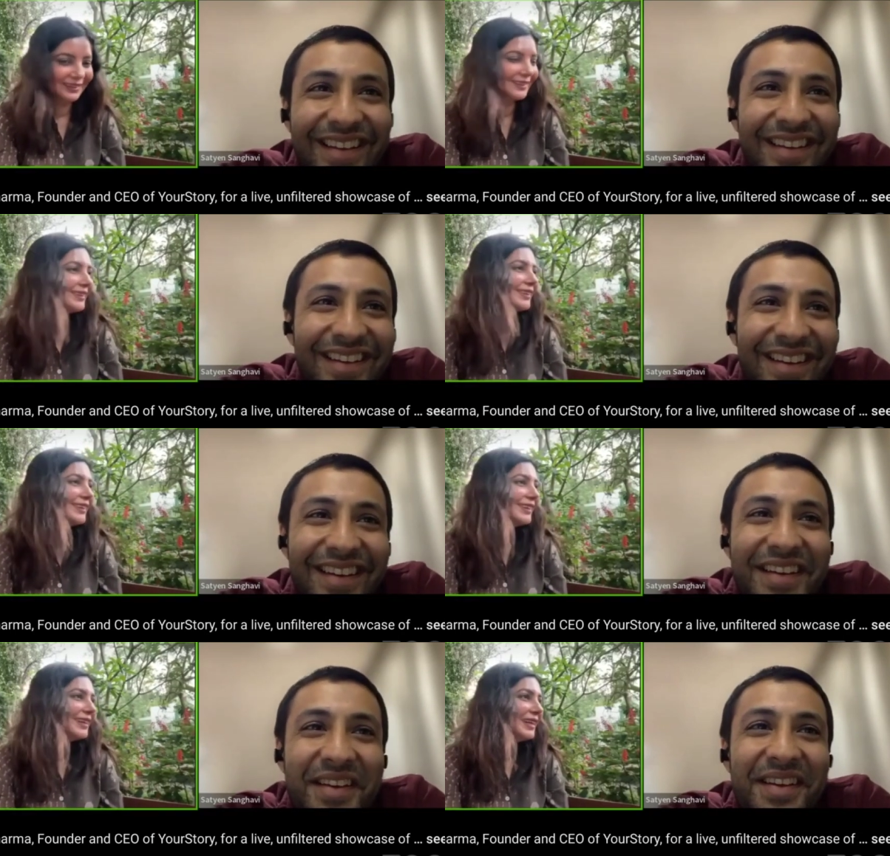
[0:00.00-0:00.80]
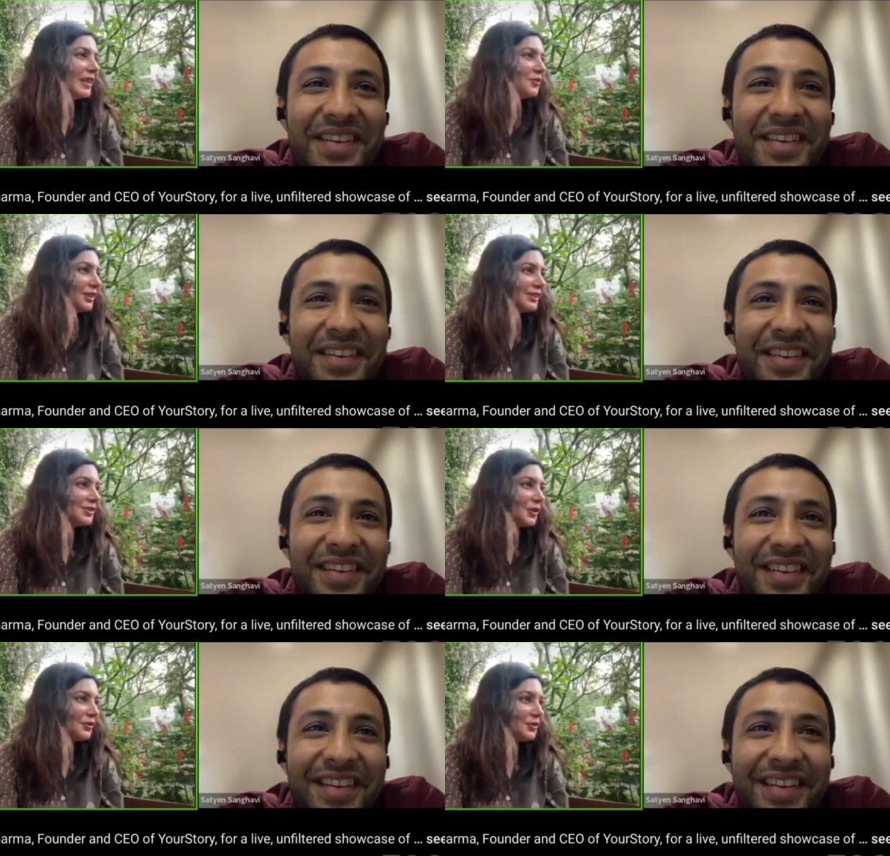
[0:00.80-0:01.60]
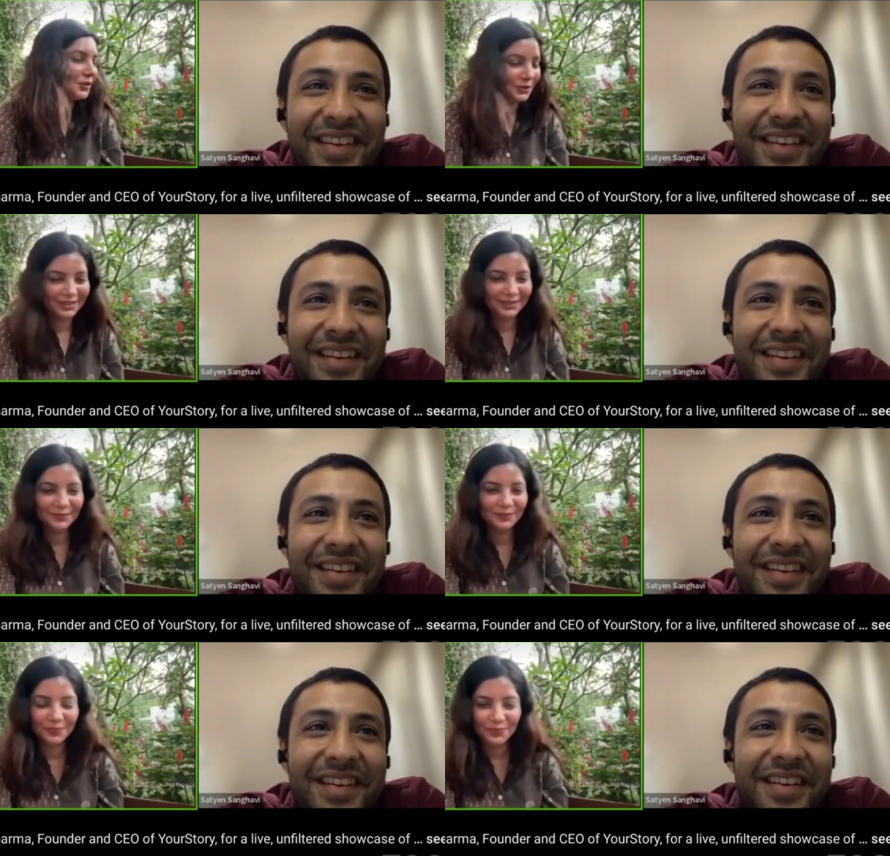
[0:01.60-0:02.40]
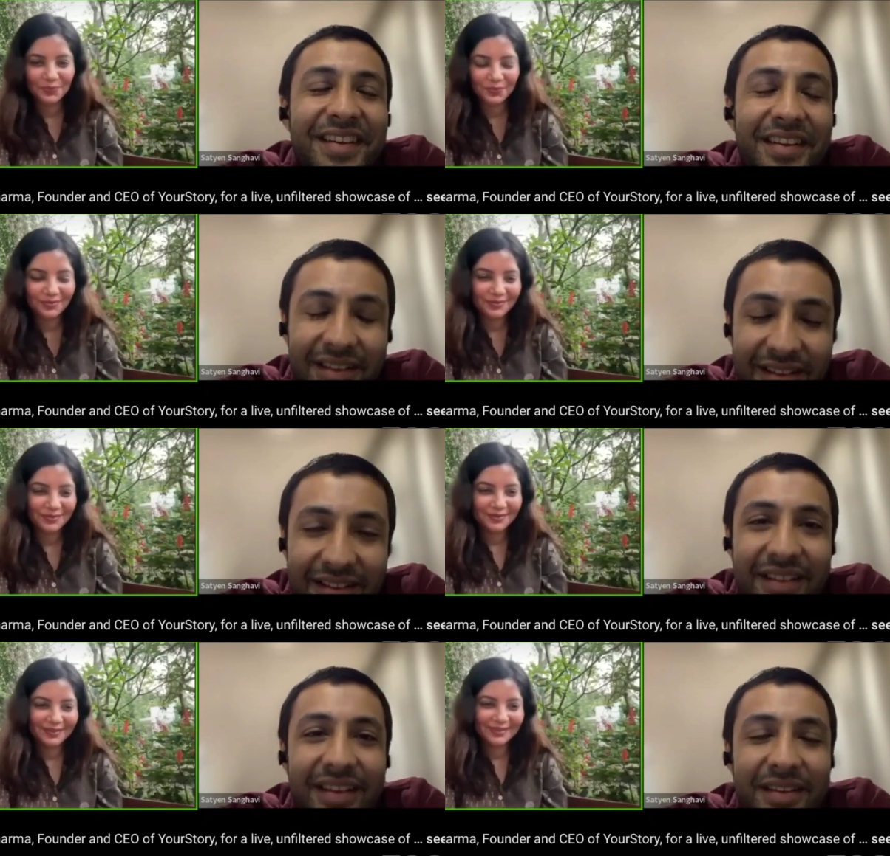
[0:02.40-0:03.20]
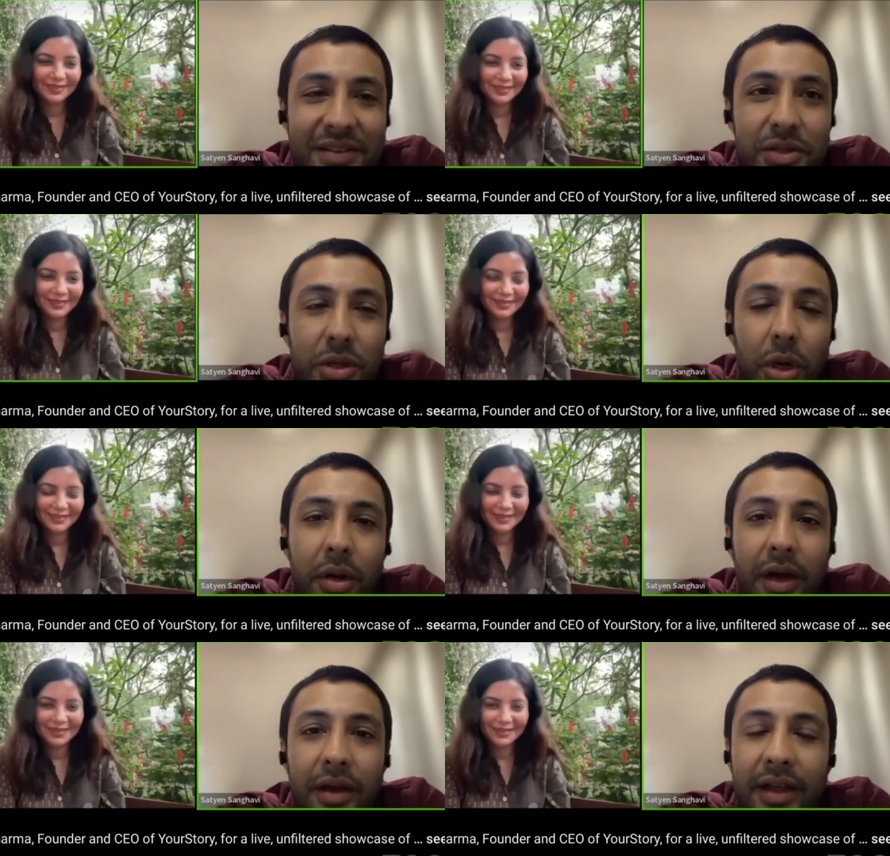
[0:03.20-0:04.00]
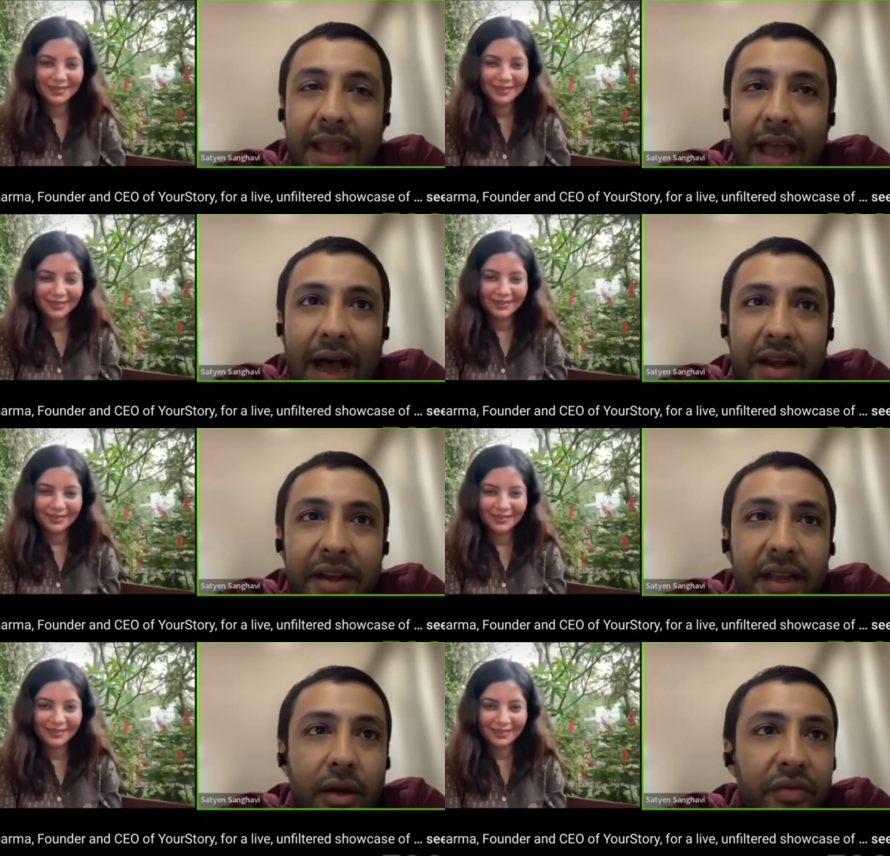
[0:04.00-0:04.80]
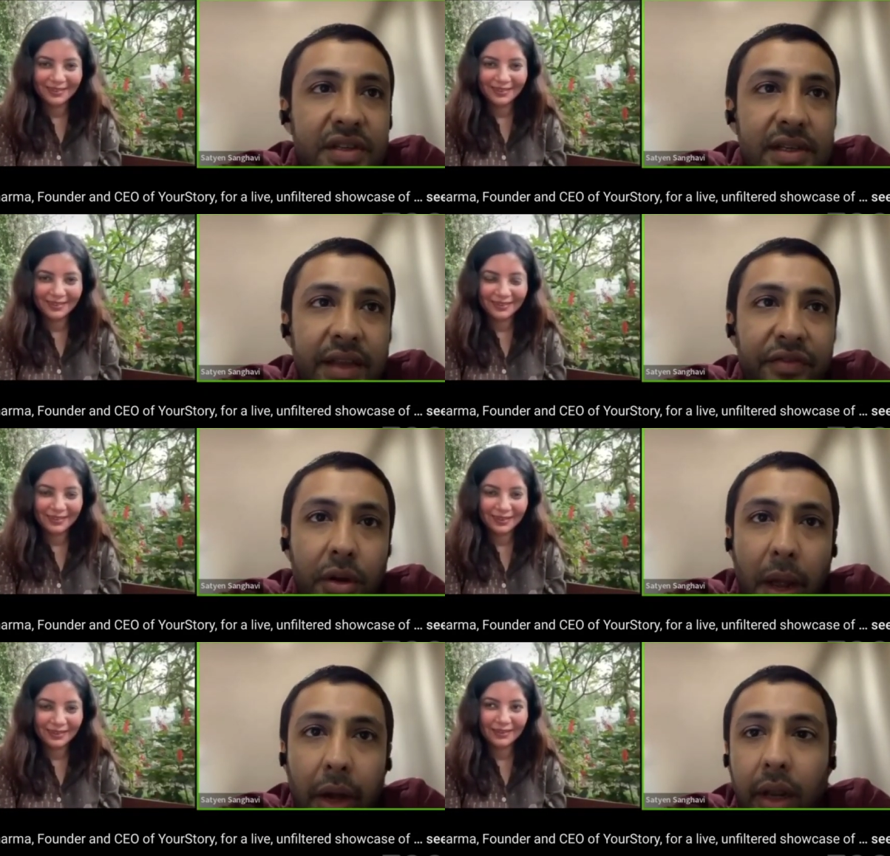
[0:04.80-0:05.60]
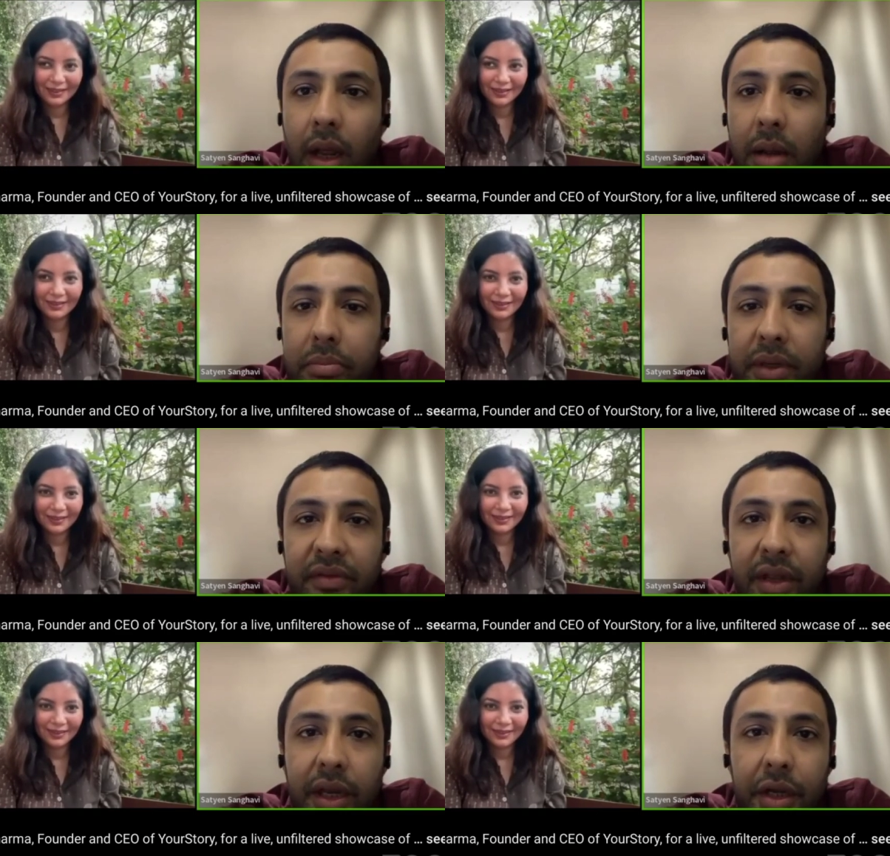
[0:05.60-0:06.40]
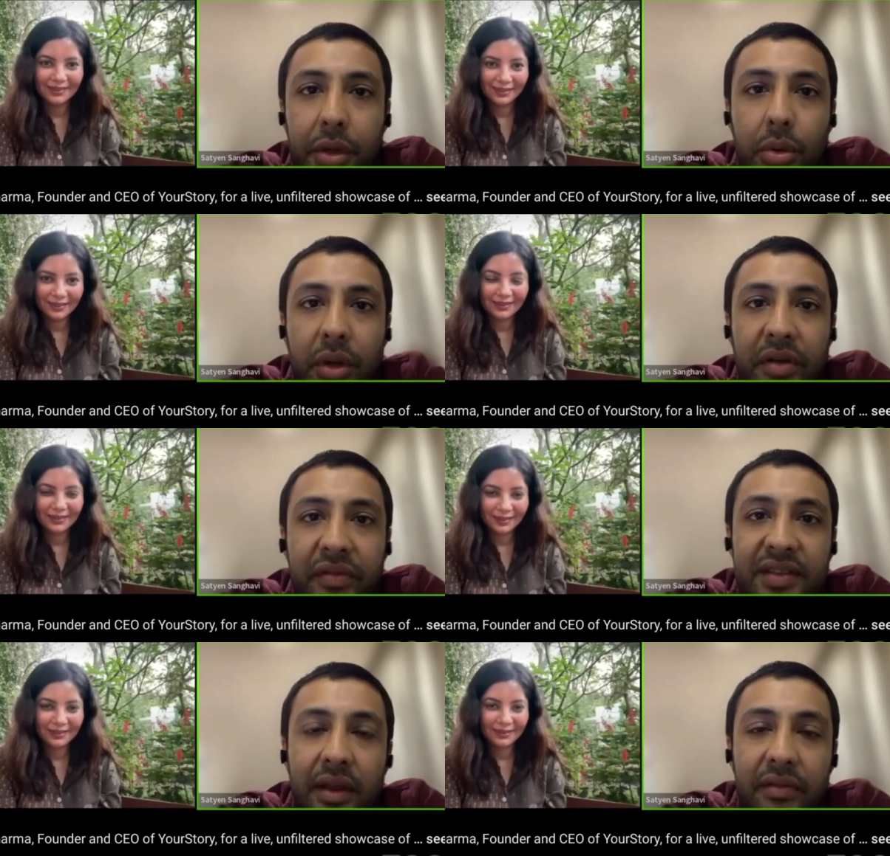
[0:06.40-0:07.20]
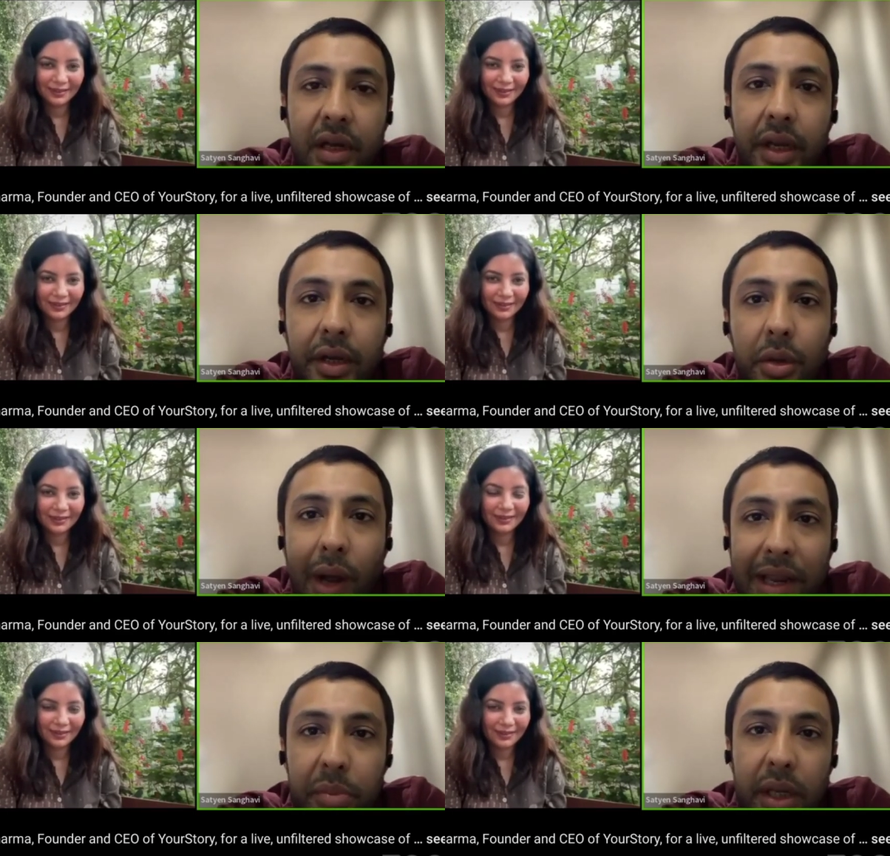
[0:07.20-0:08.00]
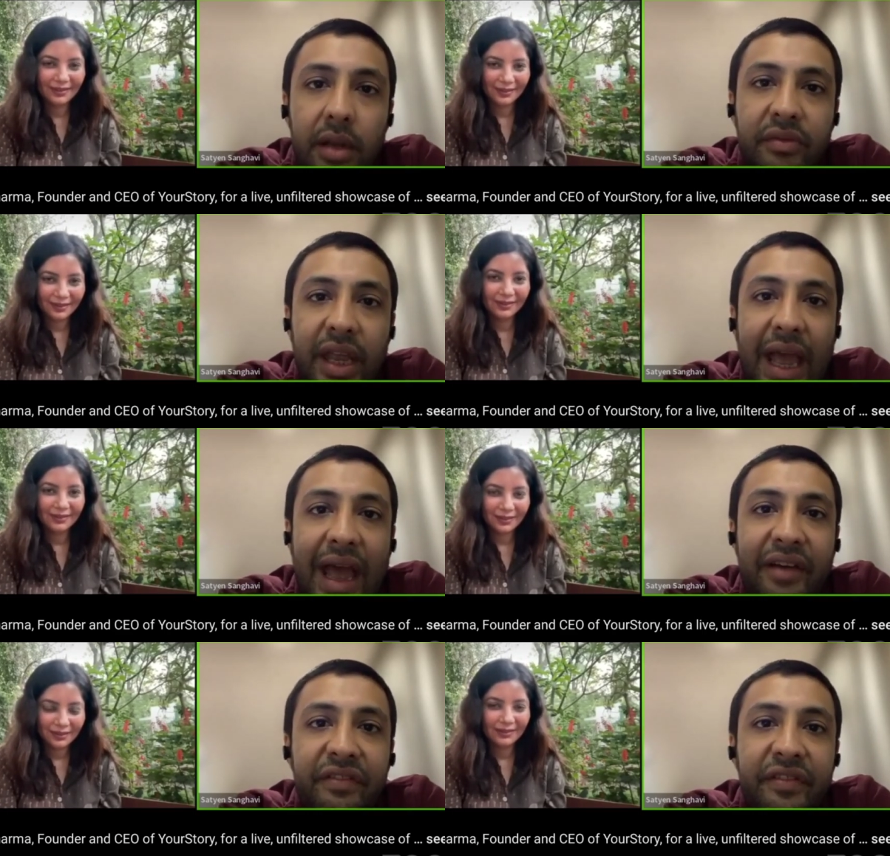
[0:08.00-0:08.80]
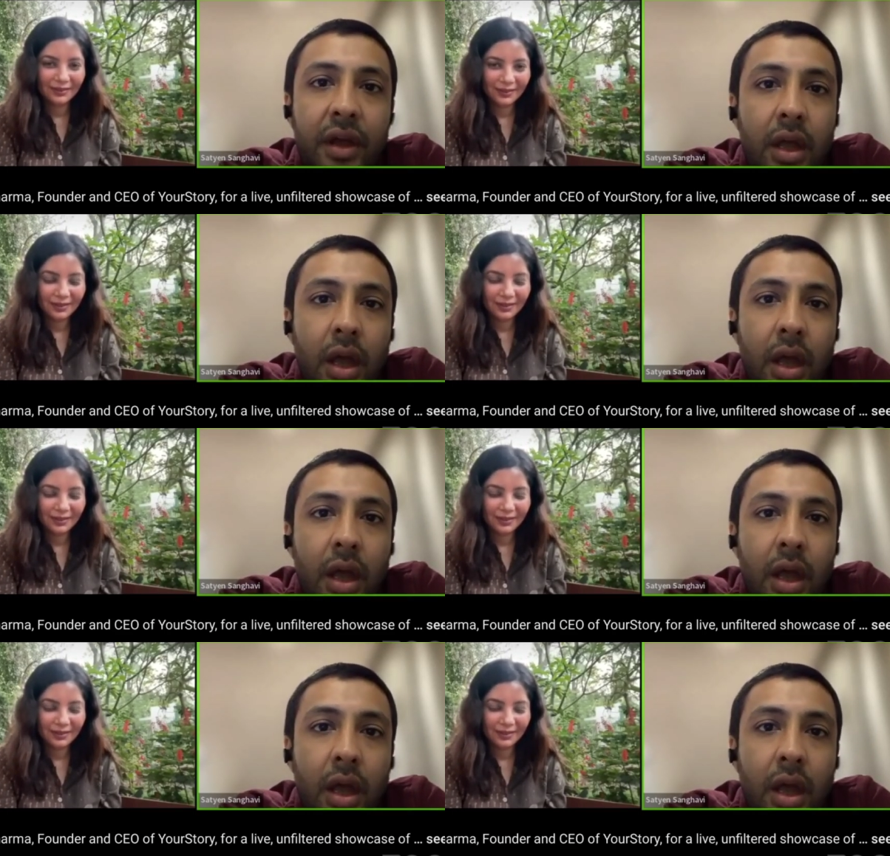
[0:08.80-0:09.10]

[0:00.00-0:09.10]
Speaker 1: big levers of growth hmm.
Speaker 2: so uh, yeah r&d obviously for a biotech company we need to invest heavily into ip we have